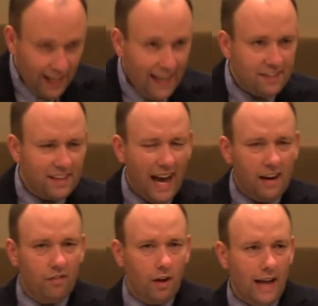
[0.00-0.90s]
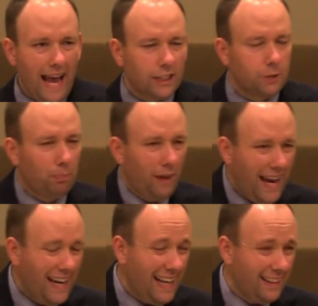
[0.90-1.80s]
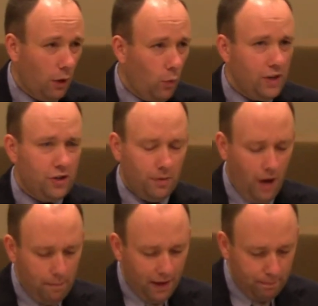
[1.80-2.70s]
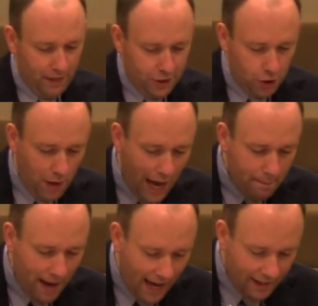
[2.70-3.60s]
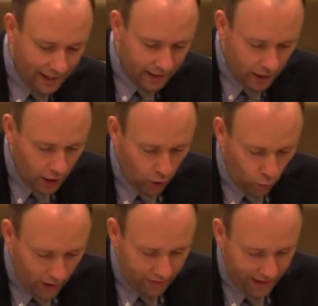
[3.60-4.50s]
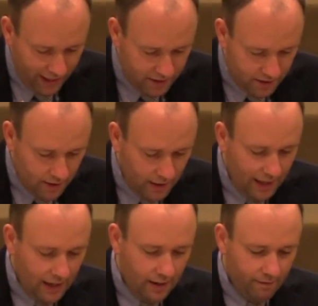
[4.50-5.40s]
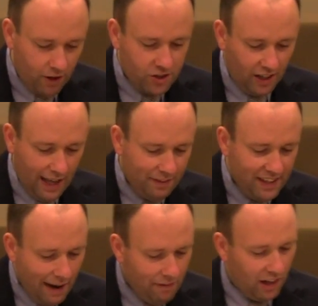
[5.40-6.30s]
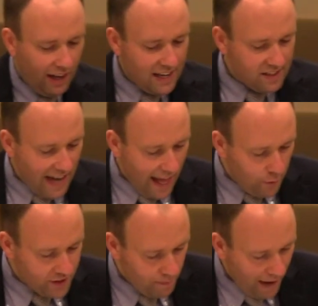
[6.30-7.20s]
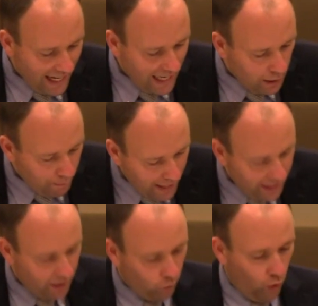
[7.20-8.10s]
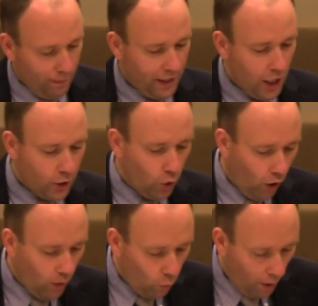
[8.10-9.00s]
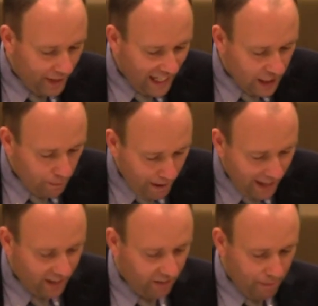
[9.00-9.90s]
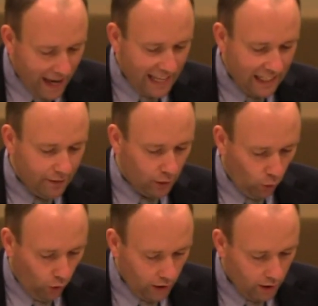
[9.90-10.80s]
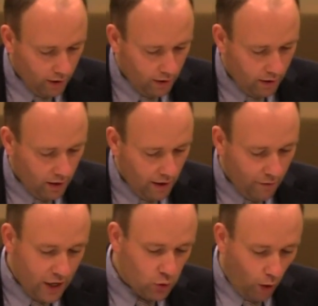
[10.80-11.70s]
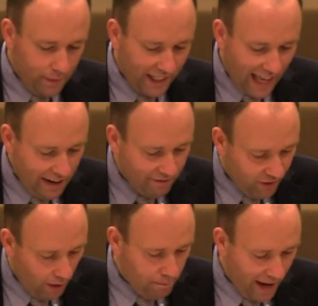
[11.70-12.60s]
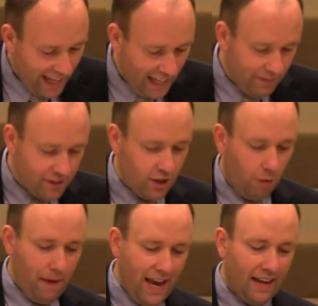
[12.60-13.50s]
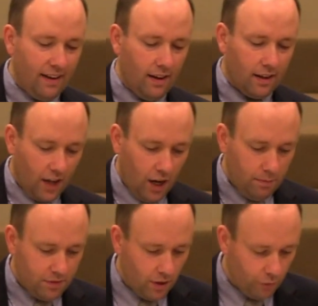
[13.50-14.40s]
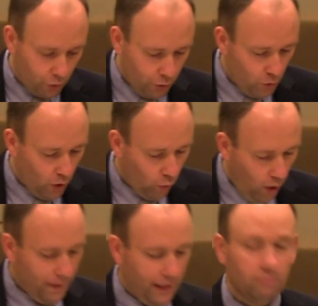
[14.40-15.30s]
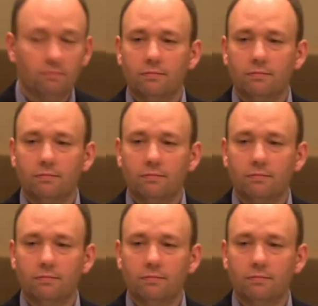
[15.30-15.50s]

he's kind of explaining that we should not be too high-minded with this. Verse 11, nevertheless, neither is a man independent of woman, nor woman independent of man in the Lord. For as woman came from man, even so man comes through woman.